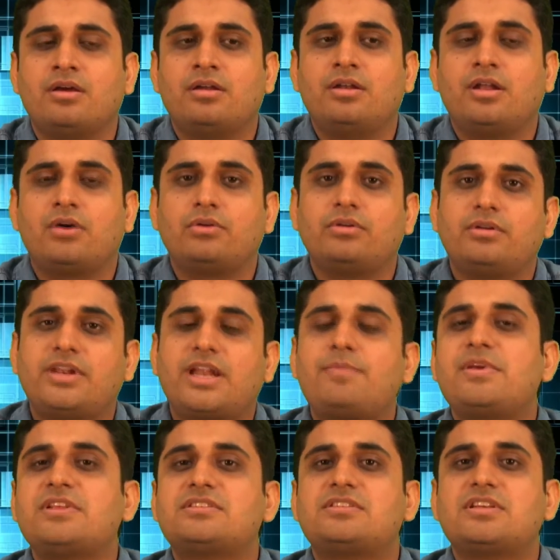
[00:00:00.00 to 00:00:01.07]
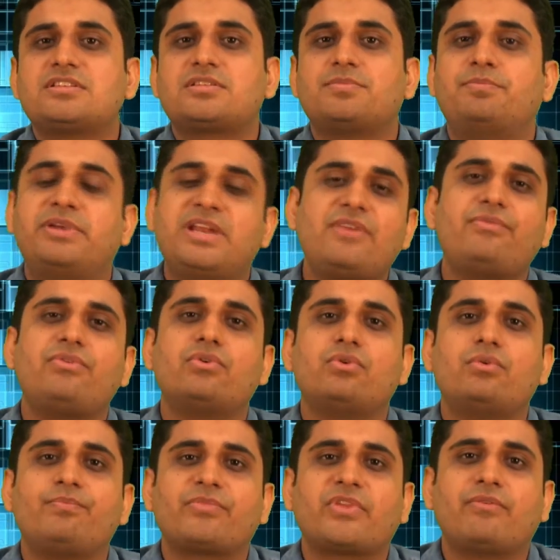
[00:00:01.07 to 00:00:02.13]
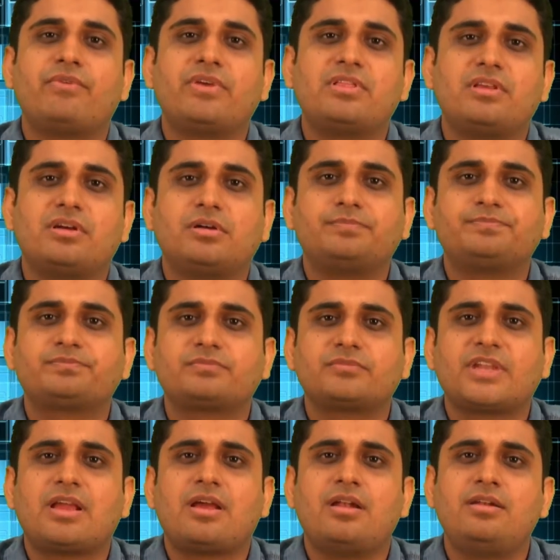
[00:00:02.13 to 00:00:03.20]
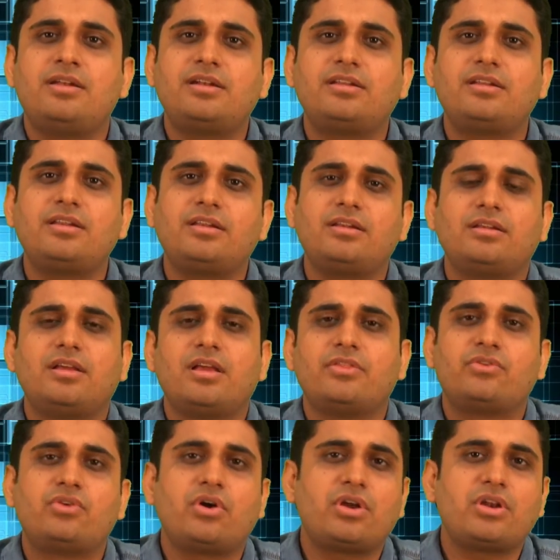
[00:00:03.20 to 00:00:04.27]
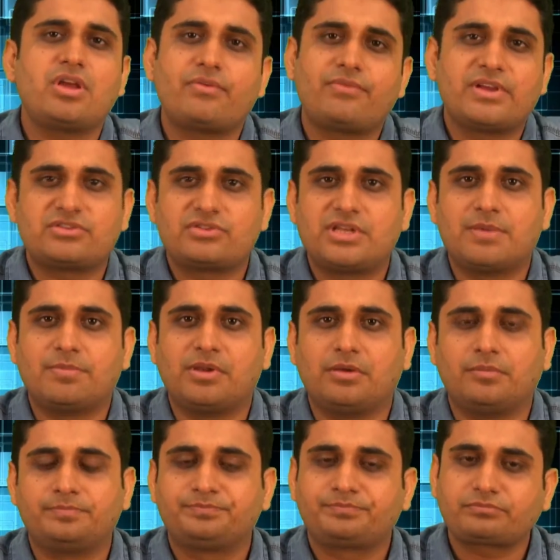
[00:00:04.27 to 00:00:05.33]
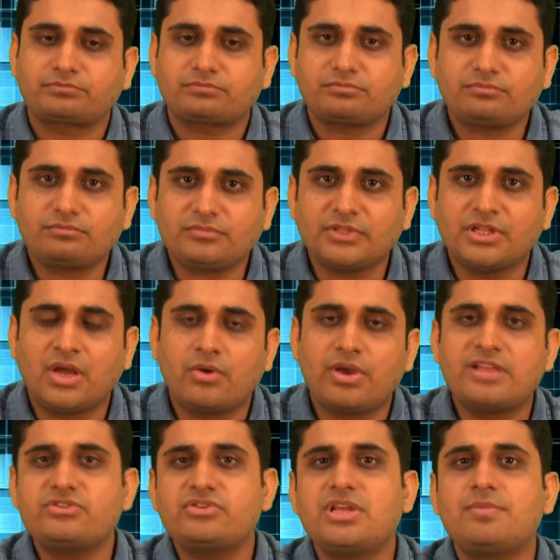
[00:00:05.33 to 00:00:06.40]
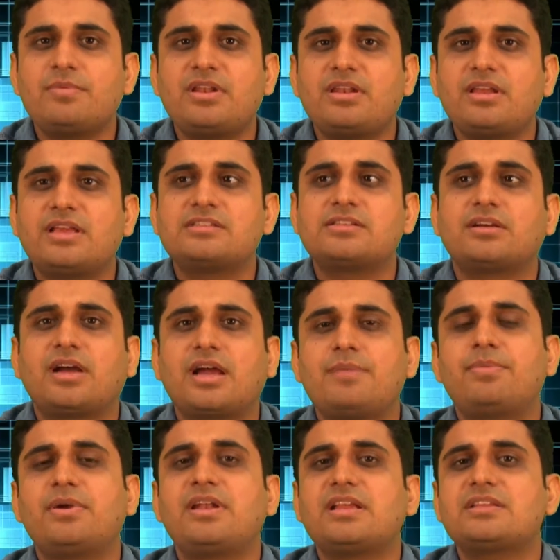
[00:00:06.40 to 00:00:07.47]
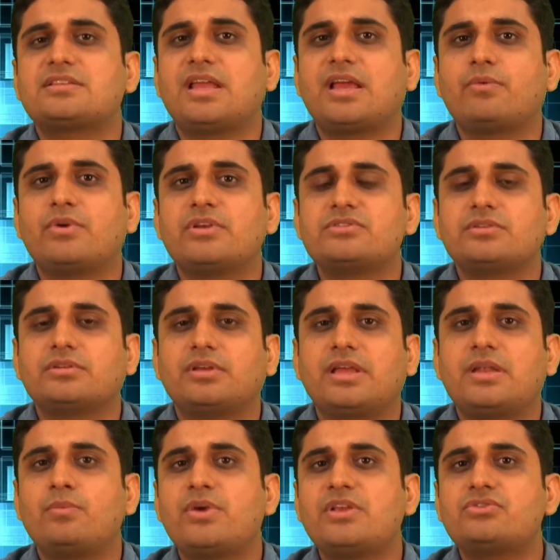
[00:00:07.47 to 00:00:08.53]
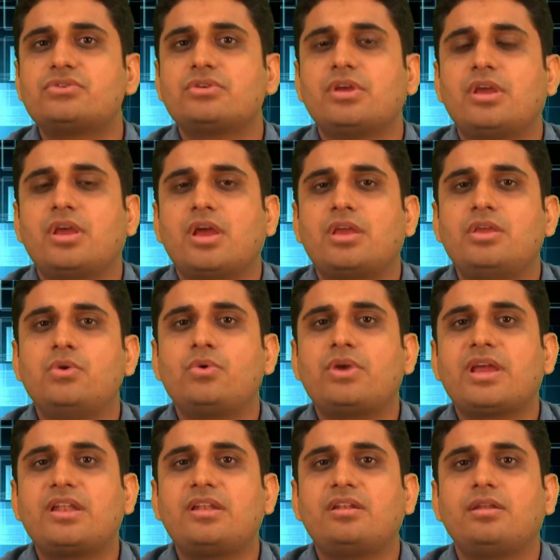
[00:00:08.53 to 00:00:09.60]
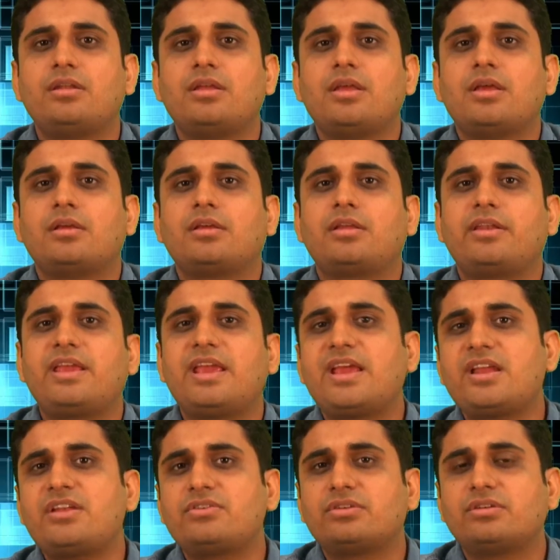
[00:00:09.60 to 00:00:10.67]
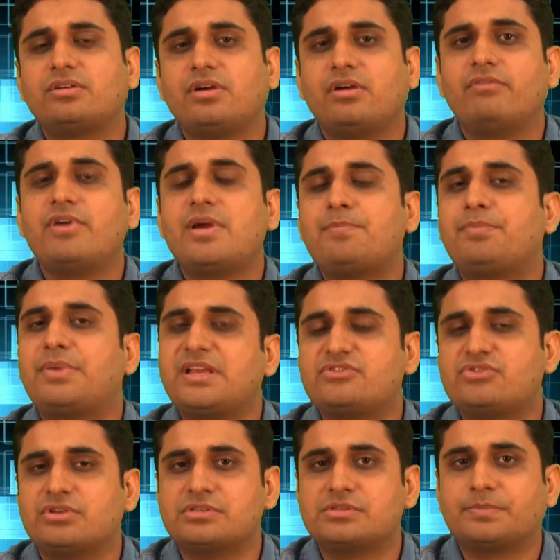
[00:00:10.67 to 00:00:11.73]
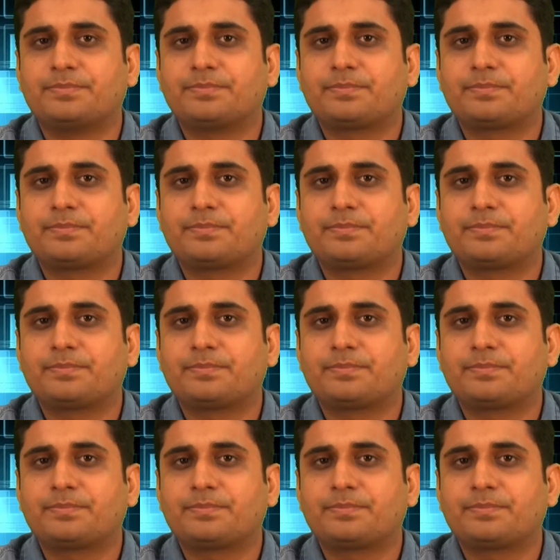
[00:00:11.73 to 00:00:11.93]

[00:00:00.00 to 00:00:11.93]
Now let me just brief you with the little theory of HTML. Now HTML is a hypertext language in which you can create web pages.